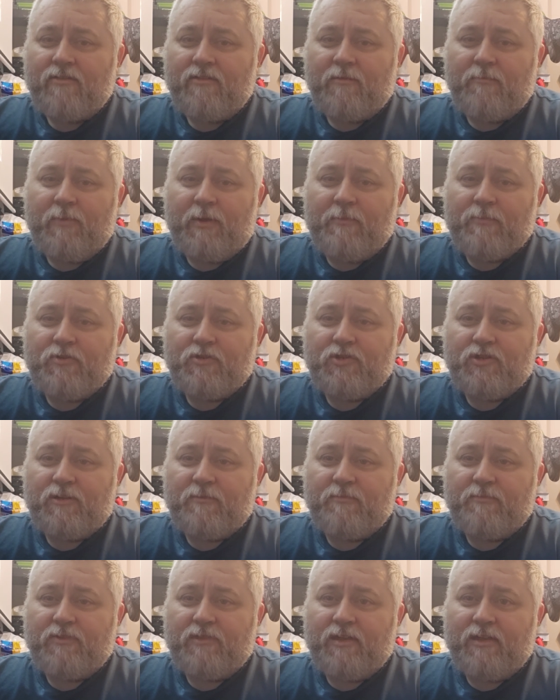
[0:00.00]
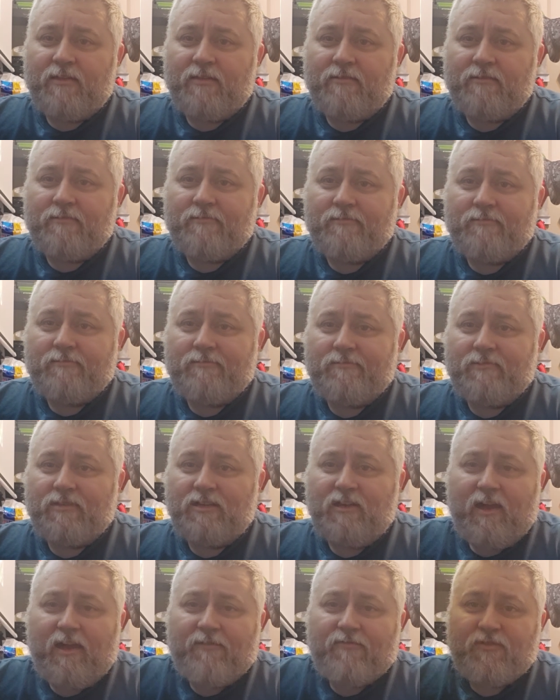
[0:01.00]
the membership, then
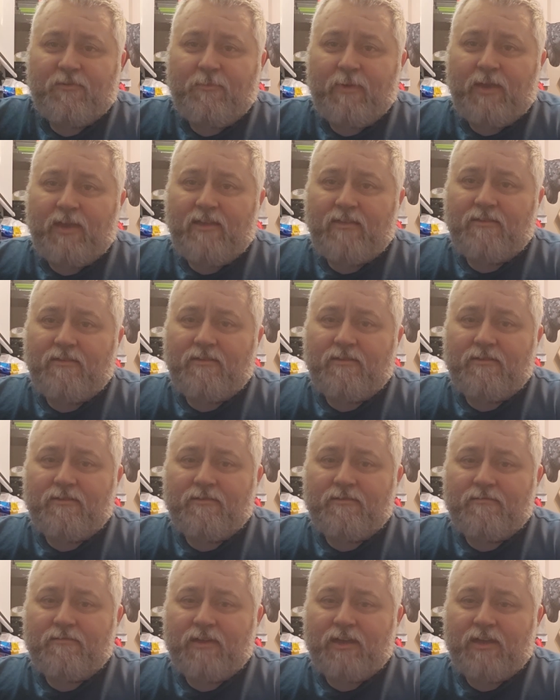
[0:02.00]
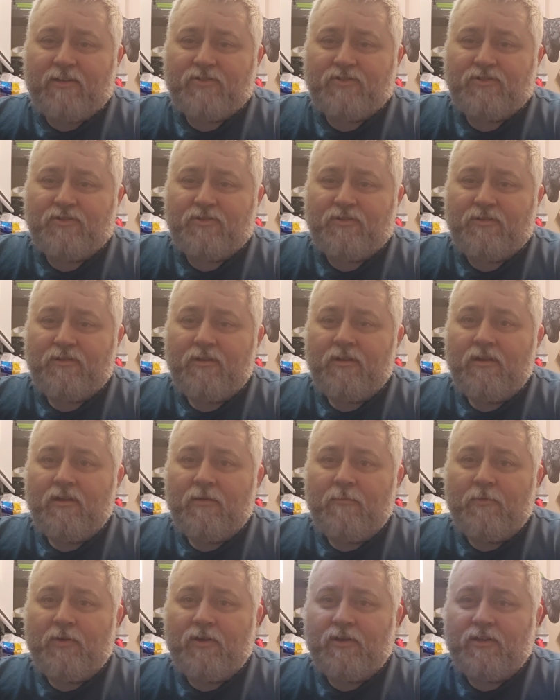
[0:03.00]
you have to pay the extra
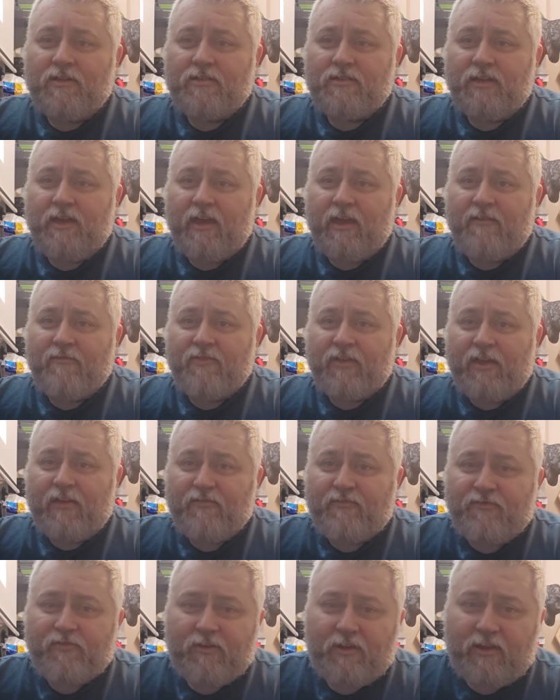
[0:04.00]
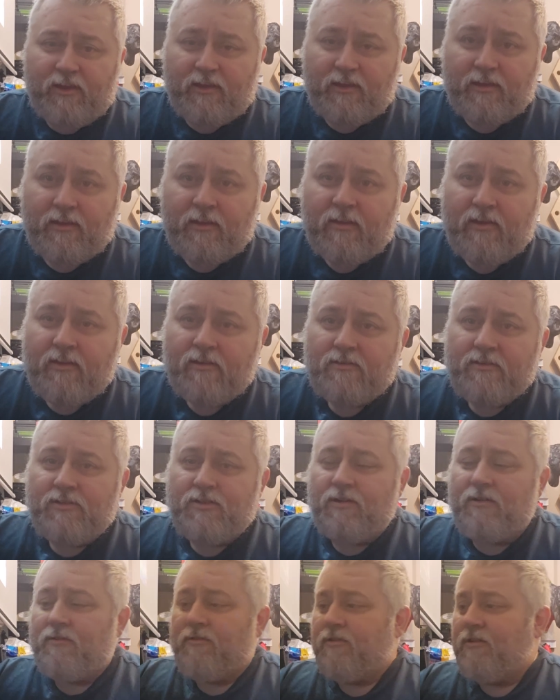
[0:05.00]
money to have that free.
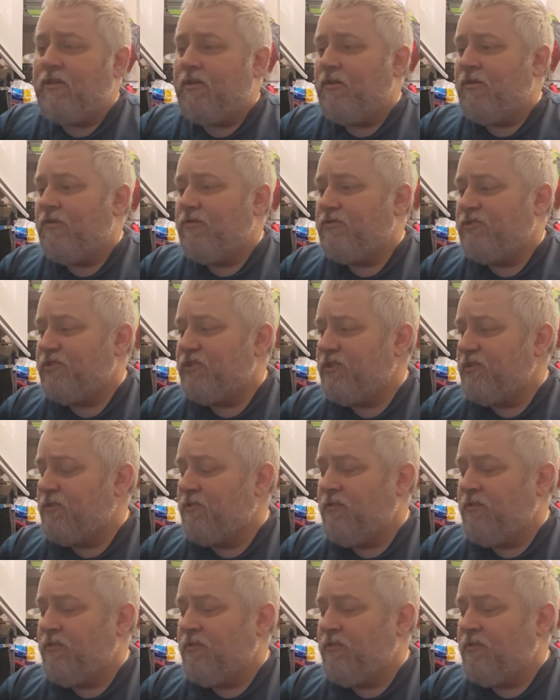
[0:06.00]
So, you know, it's just